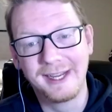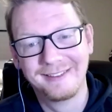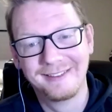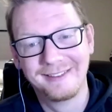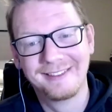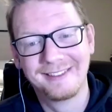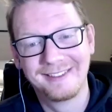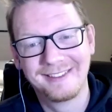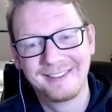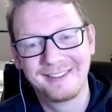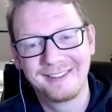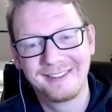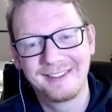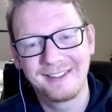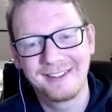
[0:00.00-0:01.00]
Yeah.
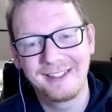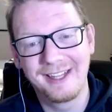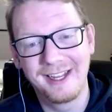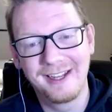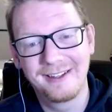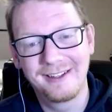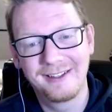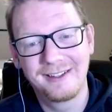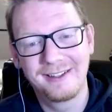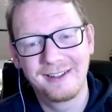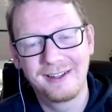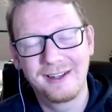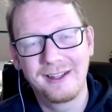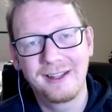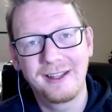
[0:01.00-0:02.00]
Yeah.
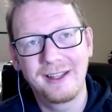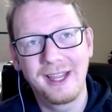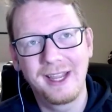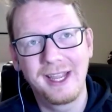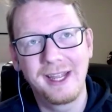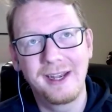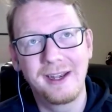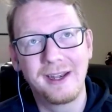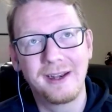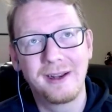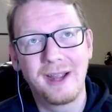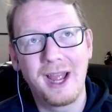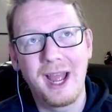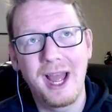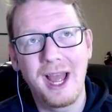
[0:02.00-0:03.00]

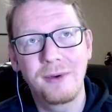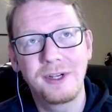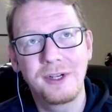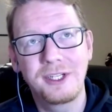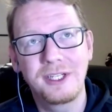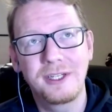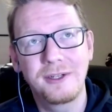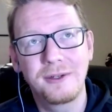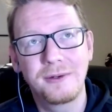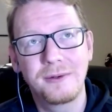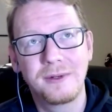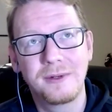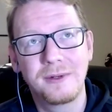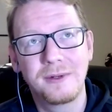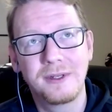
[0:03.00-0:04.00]
And how would
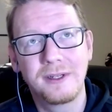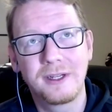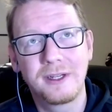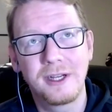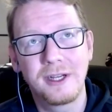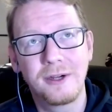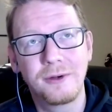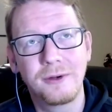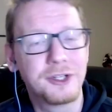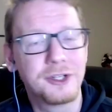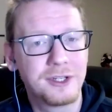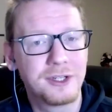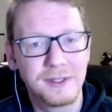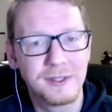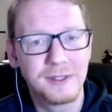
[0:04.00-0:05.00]
you
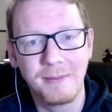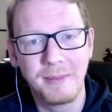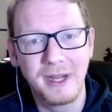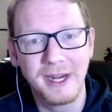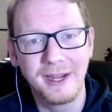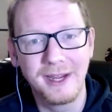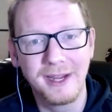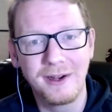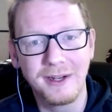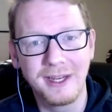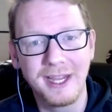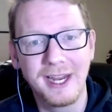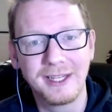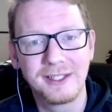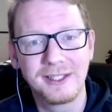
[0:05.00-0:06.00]
coach somebody
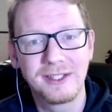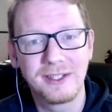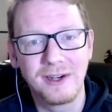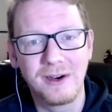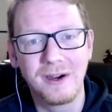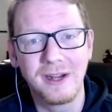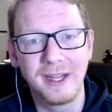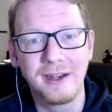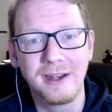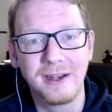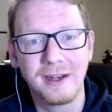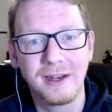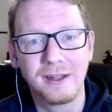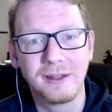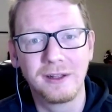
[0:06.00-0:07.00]
on getting
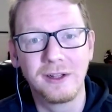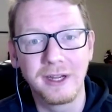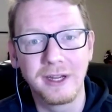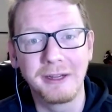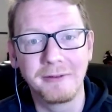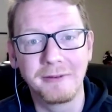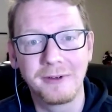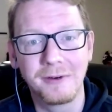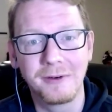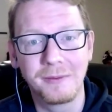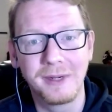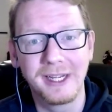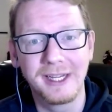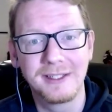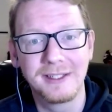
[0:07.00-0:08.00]
started looking for
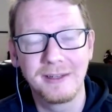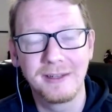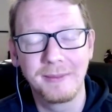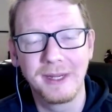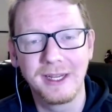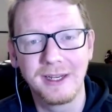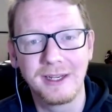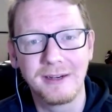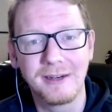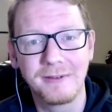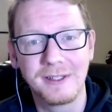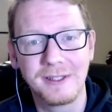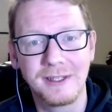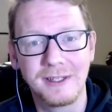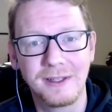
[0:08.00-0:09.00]
ways to make a
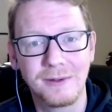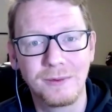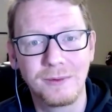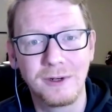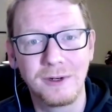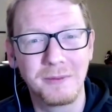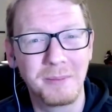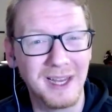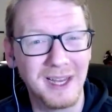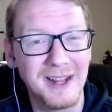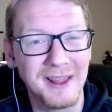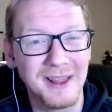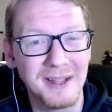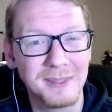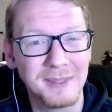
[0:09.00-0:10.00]
difference in the world
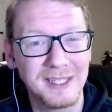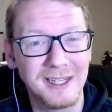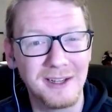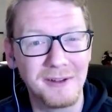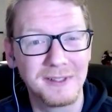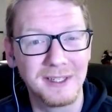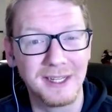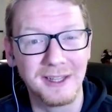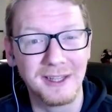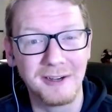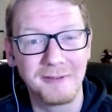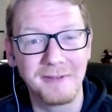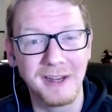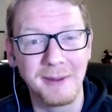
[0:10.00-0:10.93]
beyond themselves and their